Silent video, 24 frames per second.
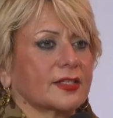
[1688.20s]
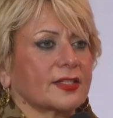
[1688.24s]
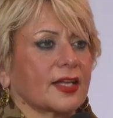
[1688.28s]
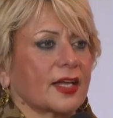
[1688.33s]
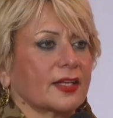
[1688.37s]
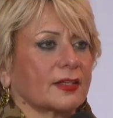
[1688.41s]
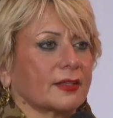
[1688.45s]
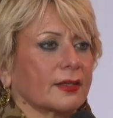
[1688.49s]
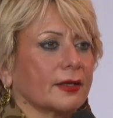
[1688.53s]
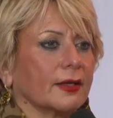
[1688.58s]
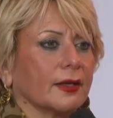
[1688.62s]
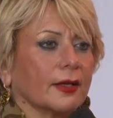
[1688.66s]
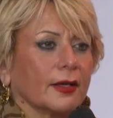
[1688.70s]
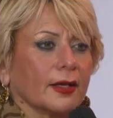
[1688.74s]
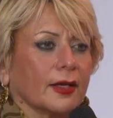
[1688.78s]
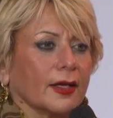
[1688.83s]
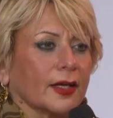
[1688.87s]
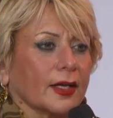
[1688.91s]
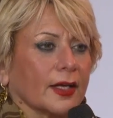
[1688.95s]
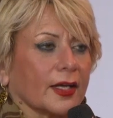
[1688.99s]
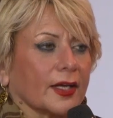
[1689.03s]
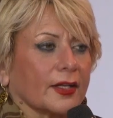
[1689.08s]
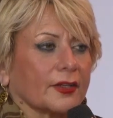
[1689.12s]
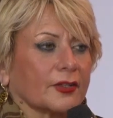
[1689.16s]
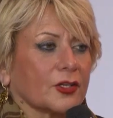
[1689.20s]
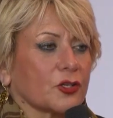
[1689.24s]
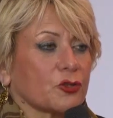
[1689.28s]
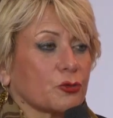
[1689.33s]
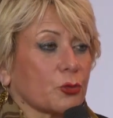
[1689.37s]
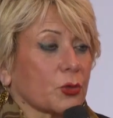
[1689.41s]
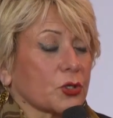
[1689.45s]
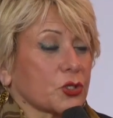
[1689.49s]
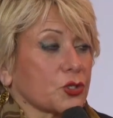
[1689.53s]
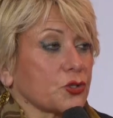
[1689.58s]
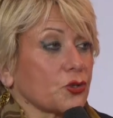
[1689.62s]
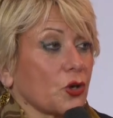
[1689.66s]
that this
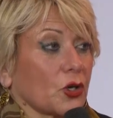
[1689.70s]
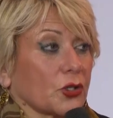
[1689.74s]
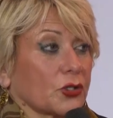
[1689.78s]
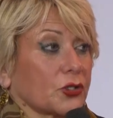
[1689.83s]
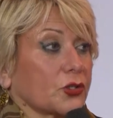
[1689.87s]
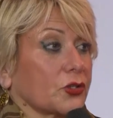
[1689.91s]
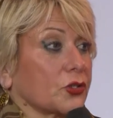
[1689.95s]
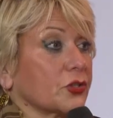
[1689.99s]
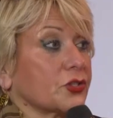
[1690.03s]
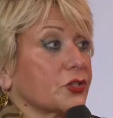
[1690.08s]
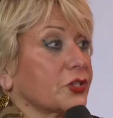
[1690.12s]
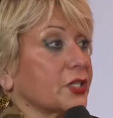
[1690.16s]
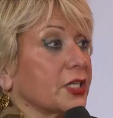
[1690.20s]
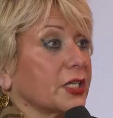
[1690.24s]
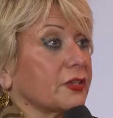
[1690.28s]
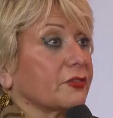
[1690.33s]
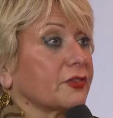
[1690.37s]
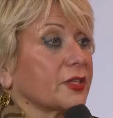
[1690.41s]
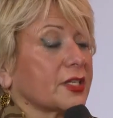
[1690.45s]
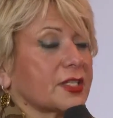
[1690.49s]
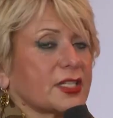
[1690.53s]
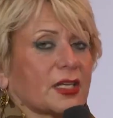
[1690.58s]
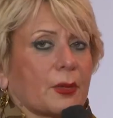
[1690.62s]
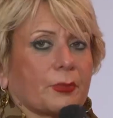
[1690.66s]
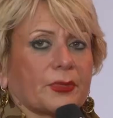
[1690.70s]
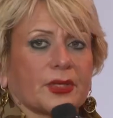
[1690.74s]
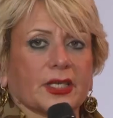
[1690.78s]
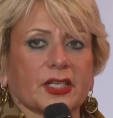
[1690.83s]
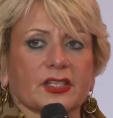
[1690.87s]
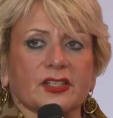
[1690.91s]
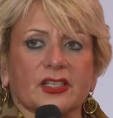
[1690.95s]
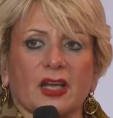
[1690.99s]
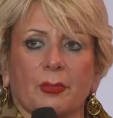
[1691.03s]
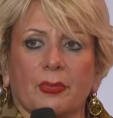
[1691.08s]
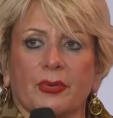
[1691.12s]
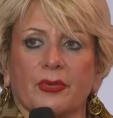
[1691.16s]
was not conceived as something
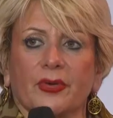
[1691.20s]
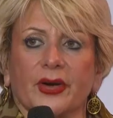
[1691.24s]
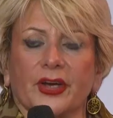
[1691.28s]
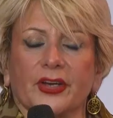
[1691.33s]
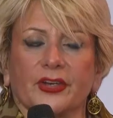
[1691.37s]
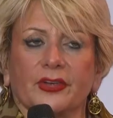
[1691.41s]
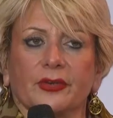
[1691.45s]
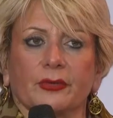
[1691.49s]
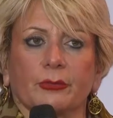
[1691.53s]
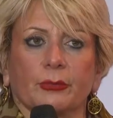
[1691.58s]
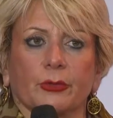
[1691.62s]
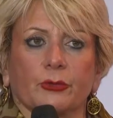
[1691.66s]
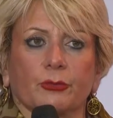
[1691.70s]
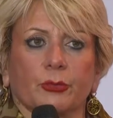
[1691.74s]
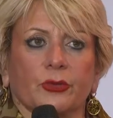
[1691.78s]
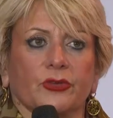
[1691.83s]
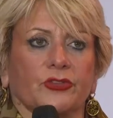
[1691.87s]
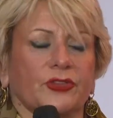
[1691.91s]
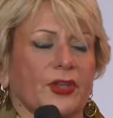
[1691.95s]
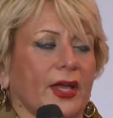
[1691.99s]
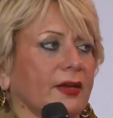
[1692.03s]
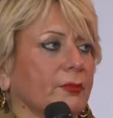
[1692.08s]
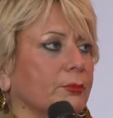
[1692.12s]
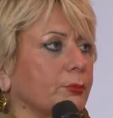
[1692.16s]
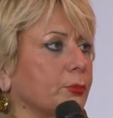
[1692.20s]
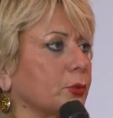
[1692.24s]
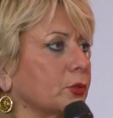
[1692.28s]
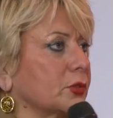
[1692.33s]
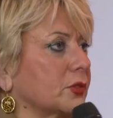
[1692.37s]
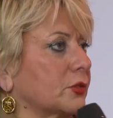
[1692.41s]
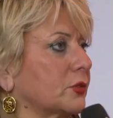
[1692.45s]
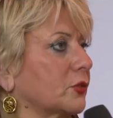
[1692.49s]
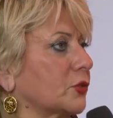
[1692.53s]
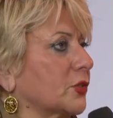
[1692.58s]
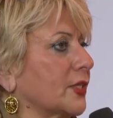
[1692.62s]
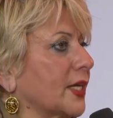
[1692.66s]
separate, which was then
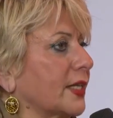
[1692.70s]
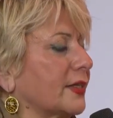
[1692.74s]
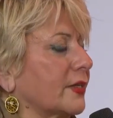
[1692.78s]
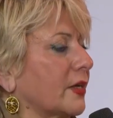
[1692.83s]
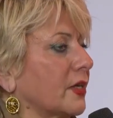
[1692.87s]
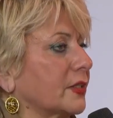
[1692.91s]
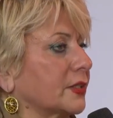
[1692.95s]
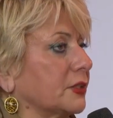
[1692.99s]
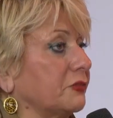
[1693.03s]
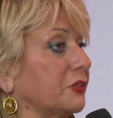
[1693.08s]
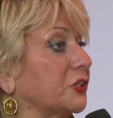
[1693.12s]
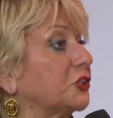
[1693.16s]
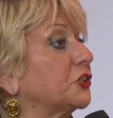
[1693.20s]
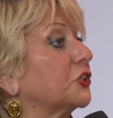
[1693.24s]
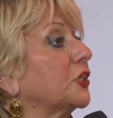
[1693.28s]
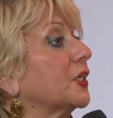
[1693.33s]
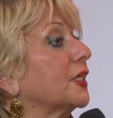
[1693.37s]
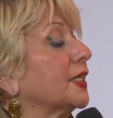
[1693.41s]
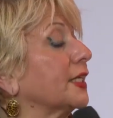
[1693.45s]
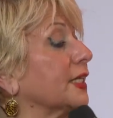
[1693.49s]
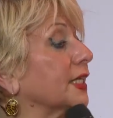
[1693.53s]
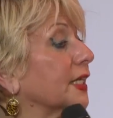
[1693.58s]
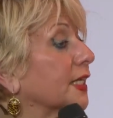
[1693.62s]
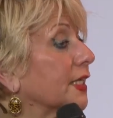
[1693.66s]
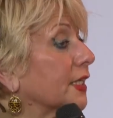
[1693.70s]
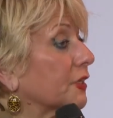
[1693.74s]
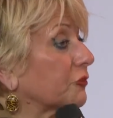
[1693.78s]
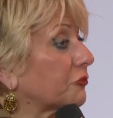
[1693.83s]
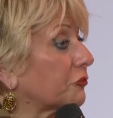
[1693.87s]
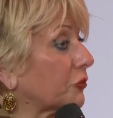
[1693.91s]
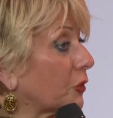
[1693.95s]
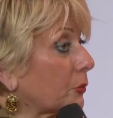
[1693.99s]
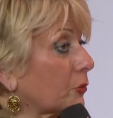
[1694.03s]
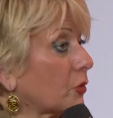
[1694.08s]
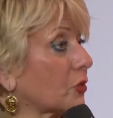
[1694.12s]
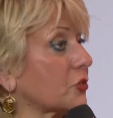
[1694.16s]
put together artificially.
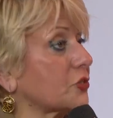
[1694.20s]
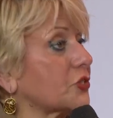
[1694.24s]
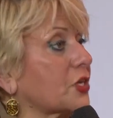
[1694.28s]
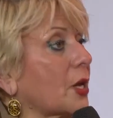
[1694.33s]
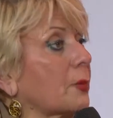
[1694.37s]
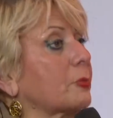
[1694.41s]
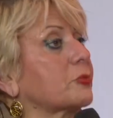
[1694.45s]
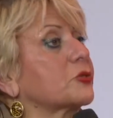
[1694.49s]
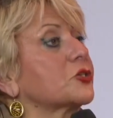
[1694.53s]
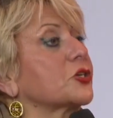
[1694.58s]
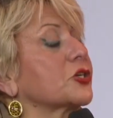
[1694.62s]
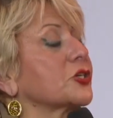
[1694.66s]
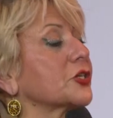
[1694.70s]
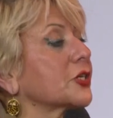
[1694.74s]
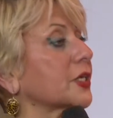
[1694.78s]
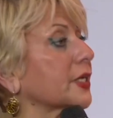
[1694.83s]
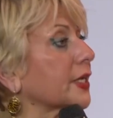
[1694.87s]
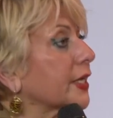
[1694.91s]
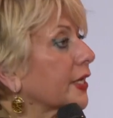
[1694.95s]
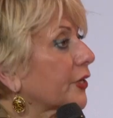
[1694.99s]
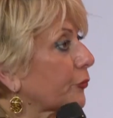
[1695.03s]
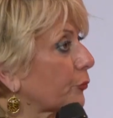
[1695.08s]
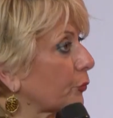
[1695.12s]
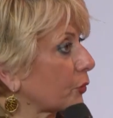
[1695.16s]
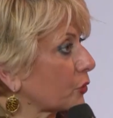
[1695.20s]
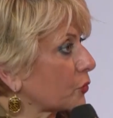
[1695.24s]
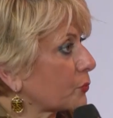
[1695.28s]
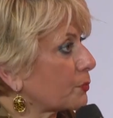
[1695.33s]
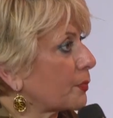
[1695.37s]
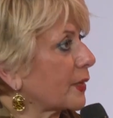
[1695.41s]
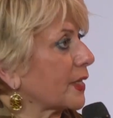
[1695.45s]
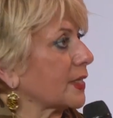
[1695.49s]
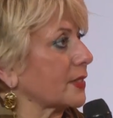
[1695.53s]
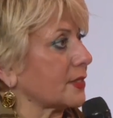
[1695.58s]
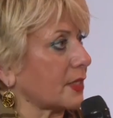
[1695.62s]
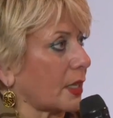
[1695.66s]
From conception, it was
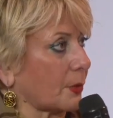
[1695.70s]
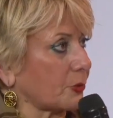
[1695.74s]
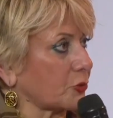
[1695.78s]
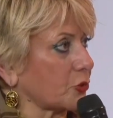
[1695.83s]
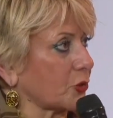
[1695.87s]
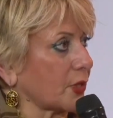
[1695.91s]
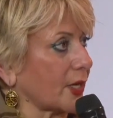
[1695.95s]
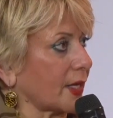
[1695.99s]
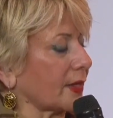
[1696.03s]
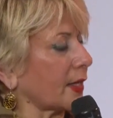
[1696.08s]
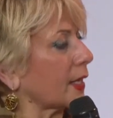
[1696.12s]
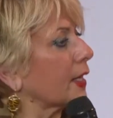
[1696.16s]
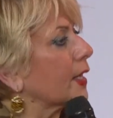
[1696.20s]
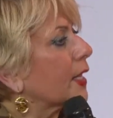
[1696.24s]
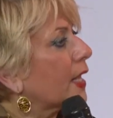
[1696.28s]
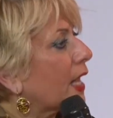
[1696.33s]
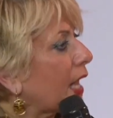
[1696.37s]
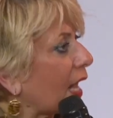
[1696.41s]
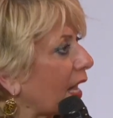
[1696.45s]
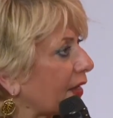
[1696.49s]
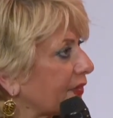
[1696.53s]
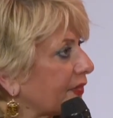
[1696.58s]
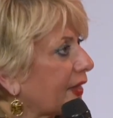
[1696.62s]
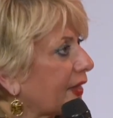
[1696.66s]
built up together, and